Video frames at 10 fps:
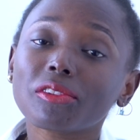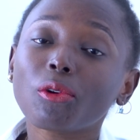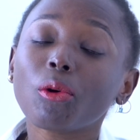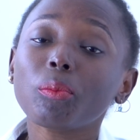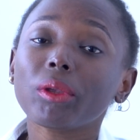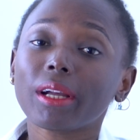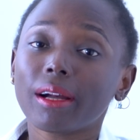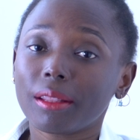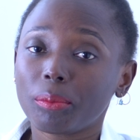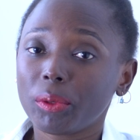copying
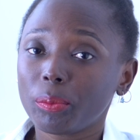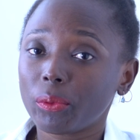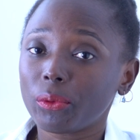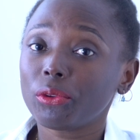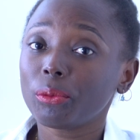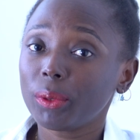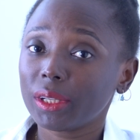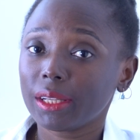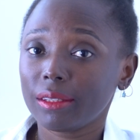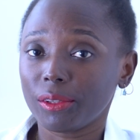other people,
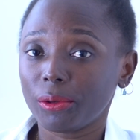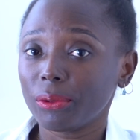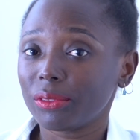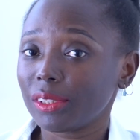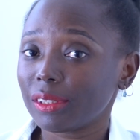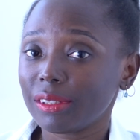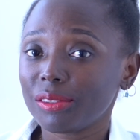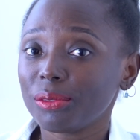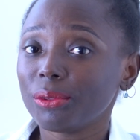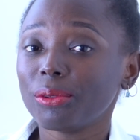duplicating content
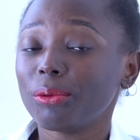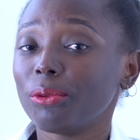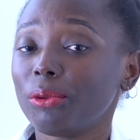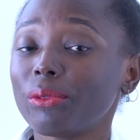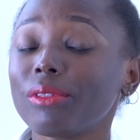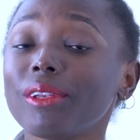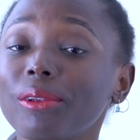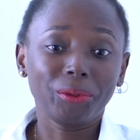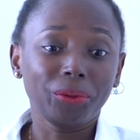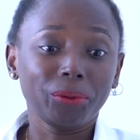is not good. You think
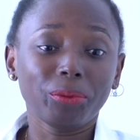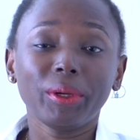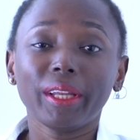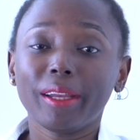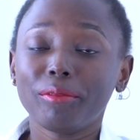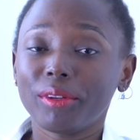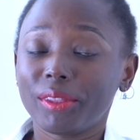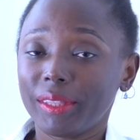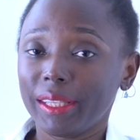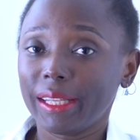you're doing
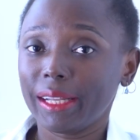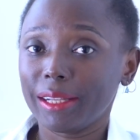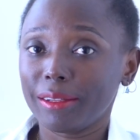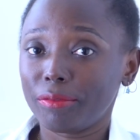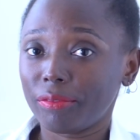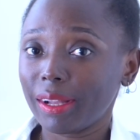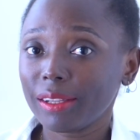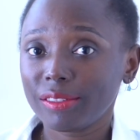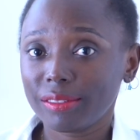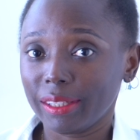everything
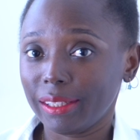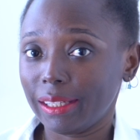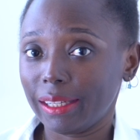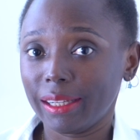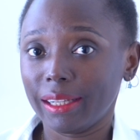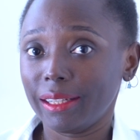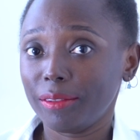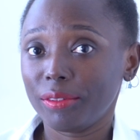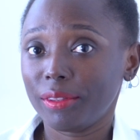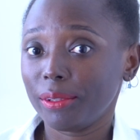fast and
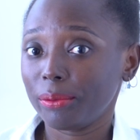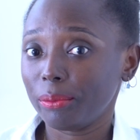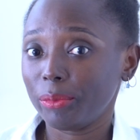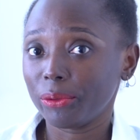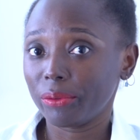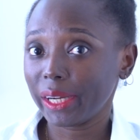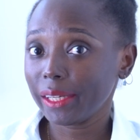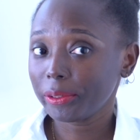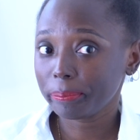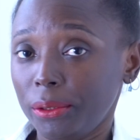everything will be all
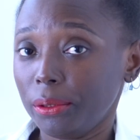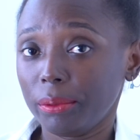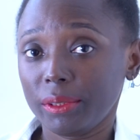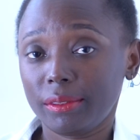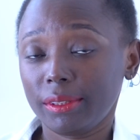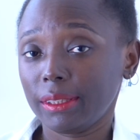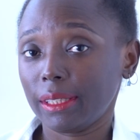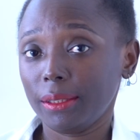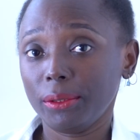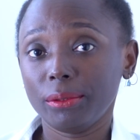right. You're wasting
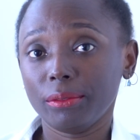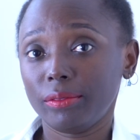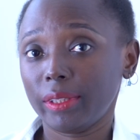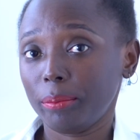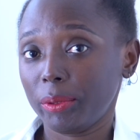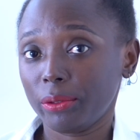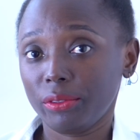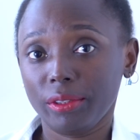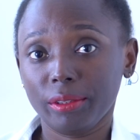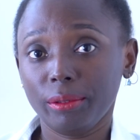a lot of time, because
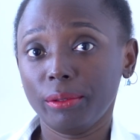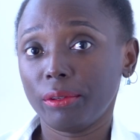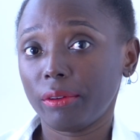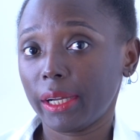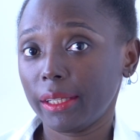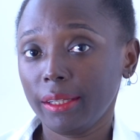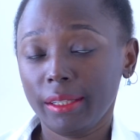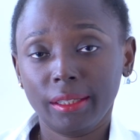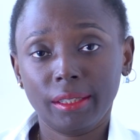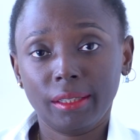in the long run,
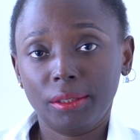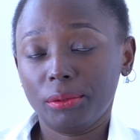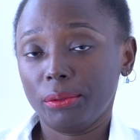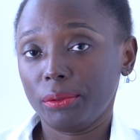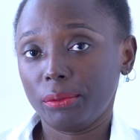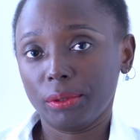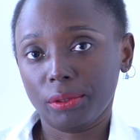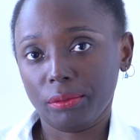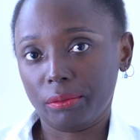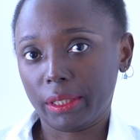you're not going
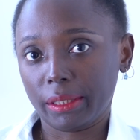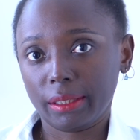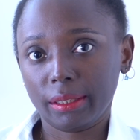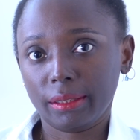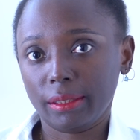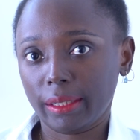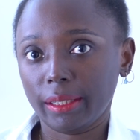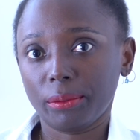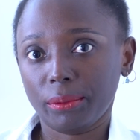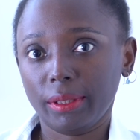to rank
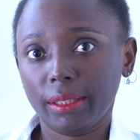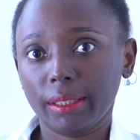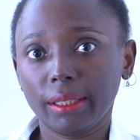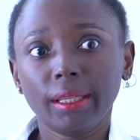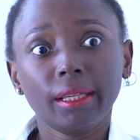like you think.